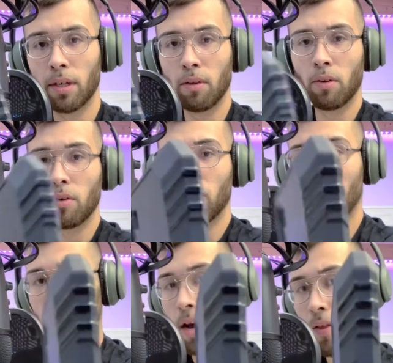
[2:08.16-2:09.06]
a look
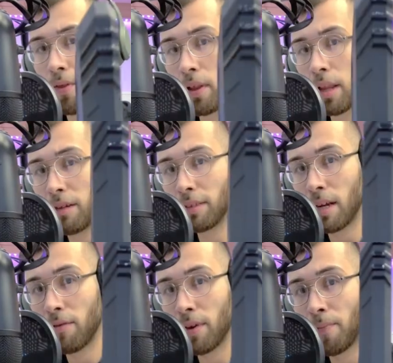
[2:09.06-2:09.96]
over on the left
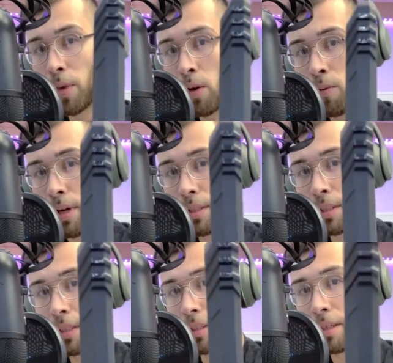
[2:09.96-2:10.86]
side of it, we can
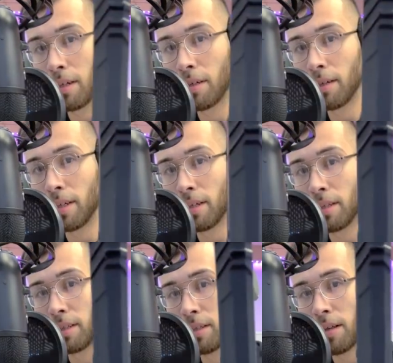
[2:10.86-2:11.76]
see that there
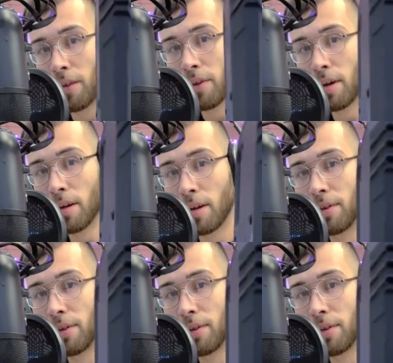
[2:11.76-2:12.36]
is nothing.